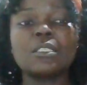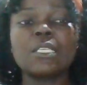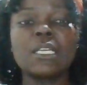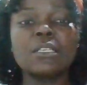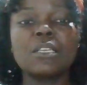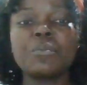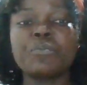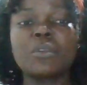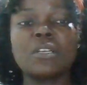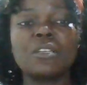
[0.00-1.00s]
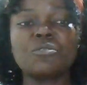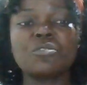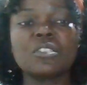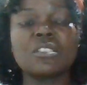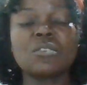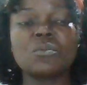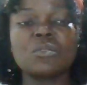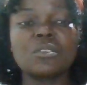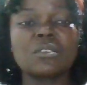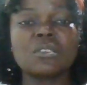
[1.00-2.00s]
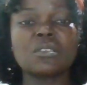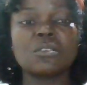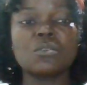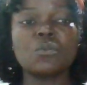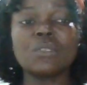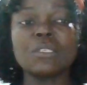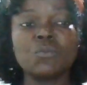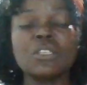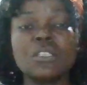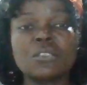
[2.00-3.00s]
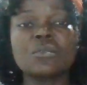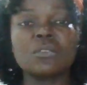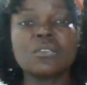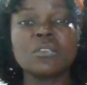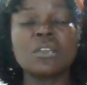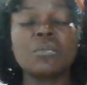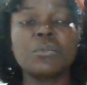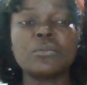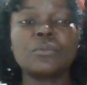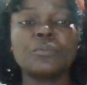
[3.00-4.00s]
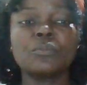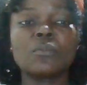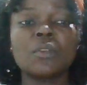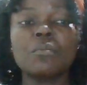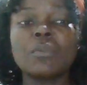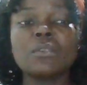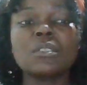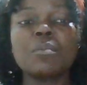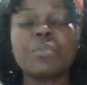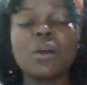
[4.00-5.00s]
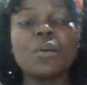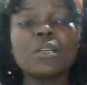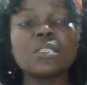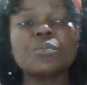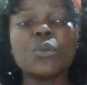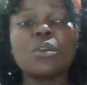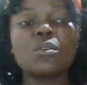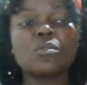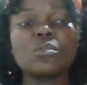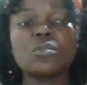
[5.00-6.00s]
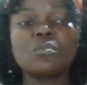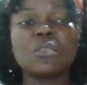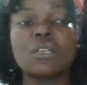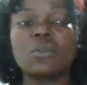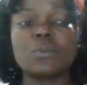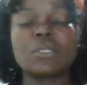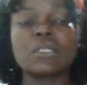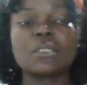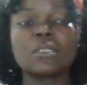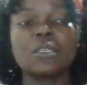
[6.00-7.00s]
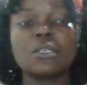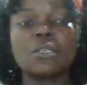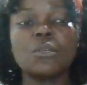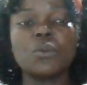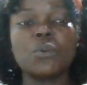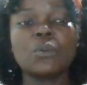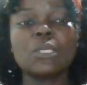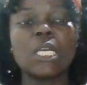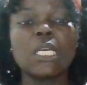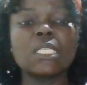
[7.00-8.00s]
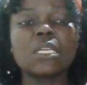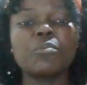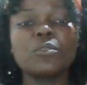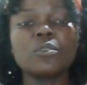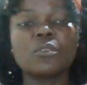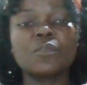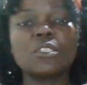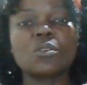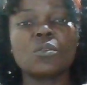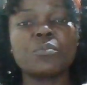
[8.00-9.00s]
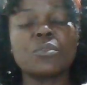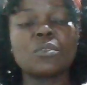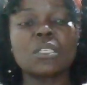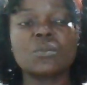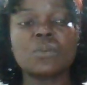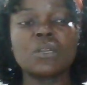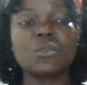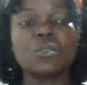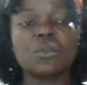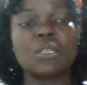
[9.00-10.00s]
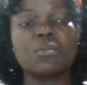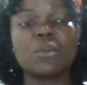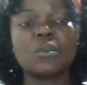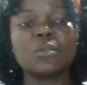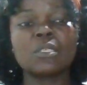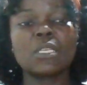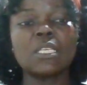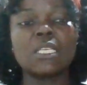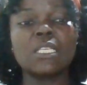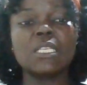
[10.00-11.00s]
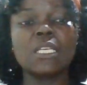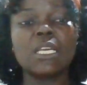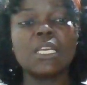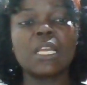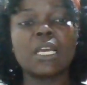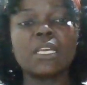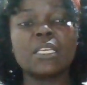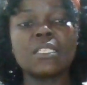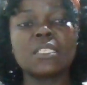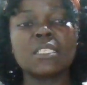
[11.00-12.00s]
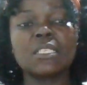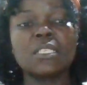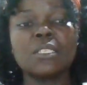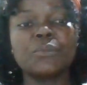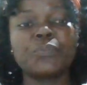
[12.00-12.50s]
then electricity will just would is stable, but the power is being consumed a lot. Examples of these computers, what are we talking about? ENIEC,